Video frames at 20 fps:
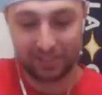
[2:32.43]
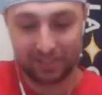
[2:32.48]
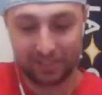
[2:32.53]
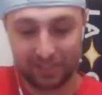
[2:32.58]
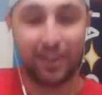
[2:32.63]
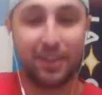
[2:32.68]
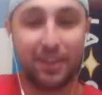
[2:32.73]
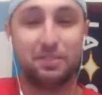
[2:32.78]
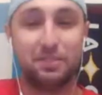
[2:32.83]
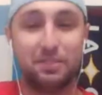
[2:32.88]

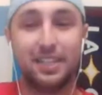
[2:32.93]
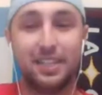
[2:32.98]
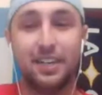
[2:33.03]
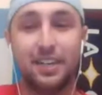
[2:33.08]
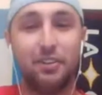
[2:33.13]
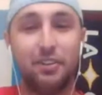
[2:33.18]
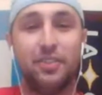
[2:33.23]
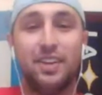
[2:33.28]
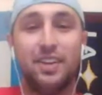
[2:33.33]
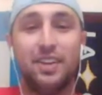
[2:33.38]
gone
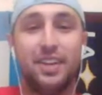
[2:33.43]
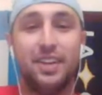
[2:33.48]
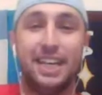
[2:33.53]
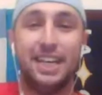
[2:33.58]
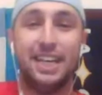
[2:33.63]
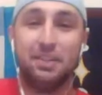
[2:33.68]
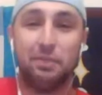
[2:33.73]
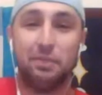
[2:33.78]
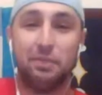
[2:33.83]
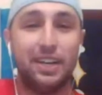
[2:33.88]
himself.
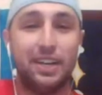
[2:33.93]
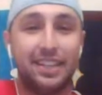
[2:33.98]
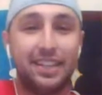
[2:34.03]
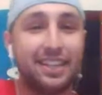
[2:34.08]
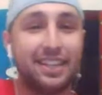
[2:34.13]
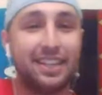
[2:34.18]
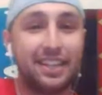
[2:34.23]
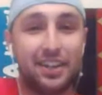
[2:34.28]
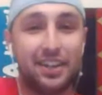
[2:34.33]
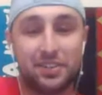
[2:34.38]
But
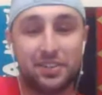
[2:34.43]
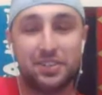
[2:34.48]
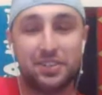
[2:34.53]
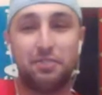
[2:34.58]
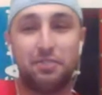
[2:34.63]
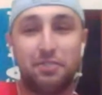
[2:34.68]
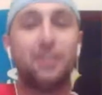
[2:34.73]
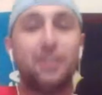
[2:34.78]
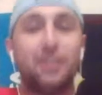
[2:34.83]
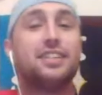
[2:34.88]
there's your
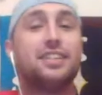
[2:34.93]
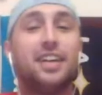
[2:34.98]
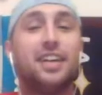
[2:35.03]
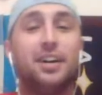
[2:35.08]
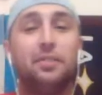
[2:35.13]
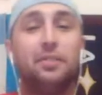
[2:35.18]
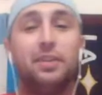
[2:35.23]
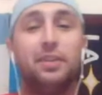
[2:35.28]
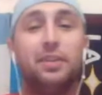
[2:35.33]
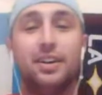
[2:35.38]
first
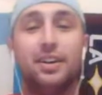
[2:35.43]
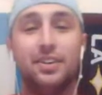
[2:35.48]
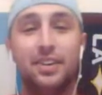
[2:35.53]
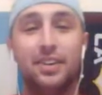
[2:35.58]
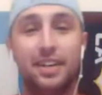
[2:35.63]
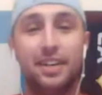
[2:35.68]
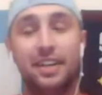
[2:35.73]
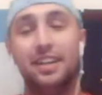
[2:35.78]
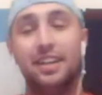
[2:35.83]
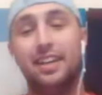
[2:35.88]
domino.
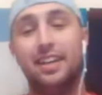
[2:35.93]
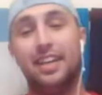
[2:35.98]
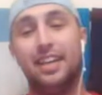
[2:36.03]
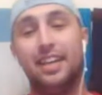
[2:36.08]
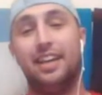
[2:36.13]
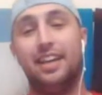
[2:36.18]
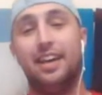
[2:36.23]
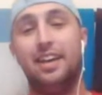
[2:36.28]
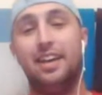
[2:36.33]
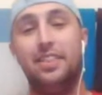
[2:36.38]

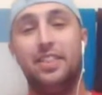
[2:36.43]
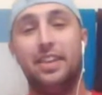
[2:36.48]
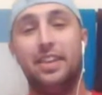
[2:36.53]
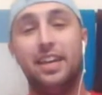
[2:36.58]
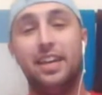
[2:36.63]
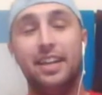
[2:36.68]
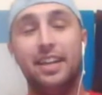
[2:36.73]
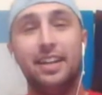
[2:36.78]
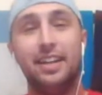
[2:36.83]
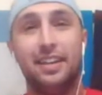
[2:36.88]
And
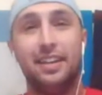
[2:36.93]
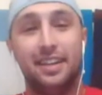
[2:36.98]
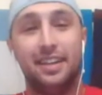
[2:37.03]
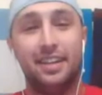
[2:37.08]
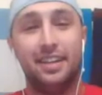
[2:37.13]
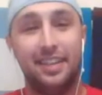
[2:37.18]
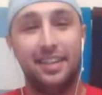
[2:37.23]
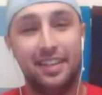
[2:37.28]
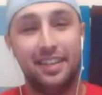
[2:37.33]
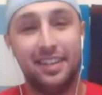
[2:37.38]
then
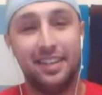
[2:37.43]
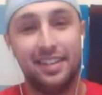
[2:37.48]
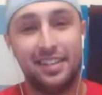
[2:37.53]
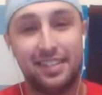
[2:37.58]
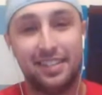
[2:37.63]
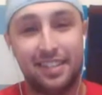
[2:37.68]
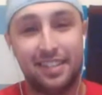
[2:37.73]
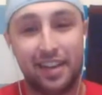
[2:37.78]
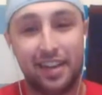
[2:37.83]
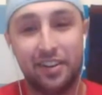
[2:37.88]

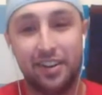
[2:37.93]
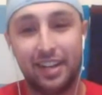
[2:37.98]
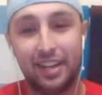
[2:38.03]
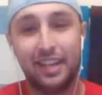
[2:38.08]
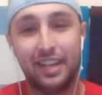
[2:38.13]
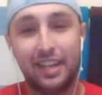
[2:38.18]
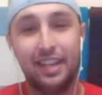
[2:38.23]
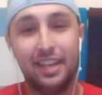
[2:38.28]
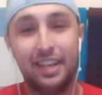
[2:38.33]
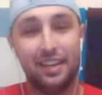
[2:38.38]

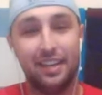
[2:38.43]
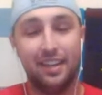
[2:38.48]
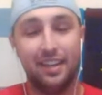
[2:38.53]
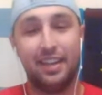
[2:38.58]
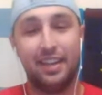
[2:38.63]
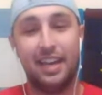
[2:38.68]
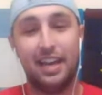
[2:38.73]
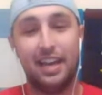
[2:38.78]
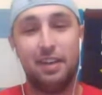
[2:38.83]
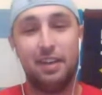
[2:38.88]
Saturday
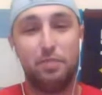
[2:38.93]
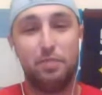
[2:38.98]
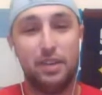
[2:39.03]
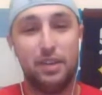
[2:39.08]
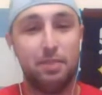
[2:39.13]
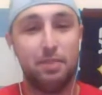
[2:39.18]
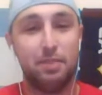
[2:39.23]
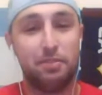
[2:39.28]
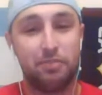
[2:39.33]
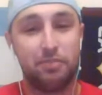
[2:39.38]
at
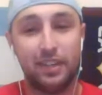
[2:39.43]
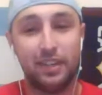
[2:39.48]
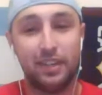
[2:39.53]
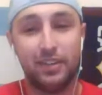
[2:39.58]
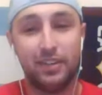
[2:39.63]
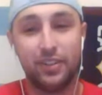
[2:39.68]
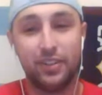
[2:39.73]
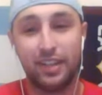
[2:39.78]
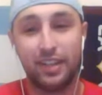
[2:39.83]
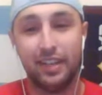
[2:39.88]
BMO
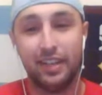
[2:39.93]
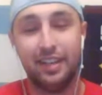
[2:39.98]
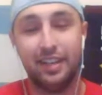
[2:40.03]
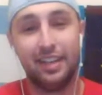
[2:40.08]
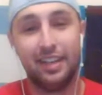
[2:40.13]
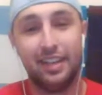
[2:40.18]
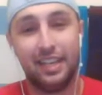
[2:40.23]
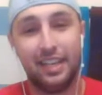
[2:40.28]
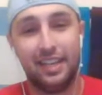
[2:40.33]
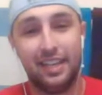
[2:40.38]
Field,
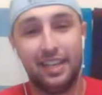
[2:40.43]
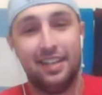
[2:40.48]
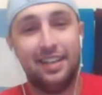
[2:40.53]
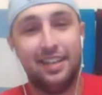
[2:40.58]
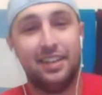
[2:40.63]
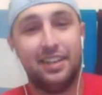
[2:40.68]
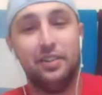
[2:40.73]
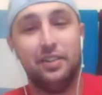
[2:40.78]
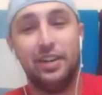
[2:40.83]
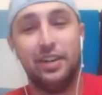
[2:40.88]

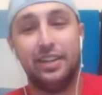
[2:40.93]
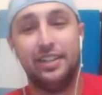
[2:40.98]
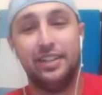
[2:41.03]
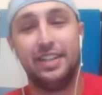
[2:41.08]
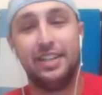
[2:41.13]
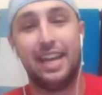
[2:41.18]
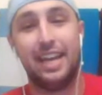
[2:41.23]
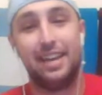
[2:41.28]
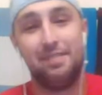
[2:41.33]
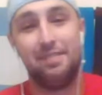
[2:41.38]
New
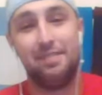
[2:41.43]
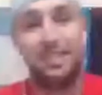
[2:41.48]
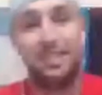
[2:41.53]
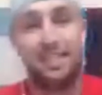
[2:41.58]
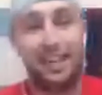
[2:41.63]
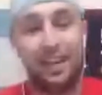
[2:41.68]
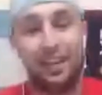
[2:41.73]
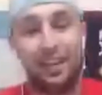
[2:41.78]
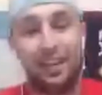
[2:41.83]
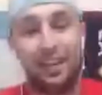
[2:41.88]
England came to
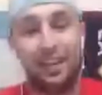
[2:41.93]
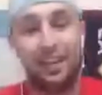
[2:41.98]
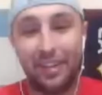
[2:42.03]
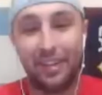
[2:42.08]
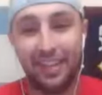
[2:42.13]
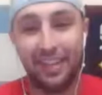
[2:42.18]
town